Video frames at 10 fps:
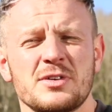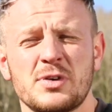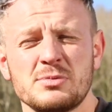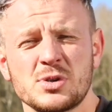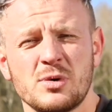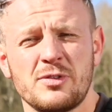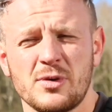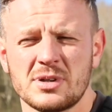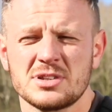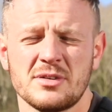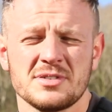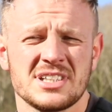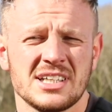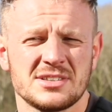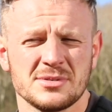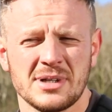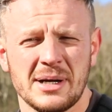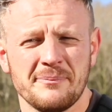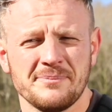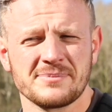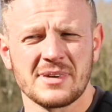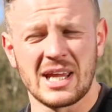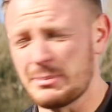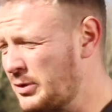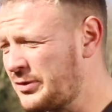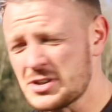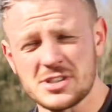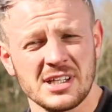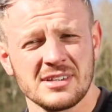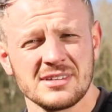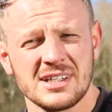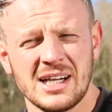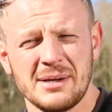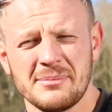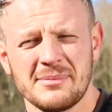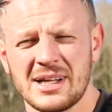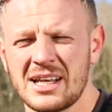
for the future going forward is obviously to keep on fishing. I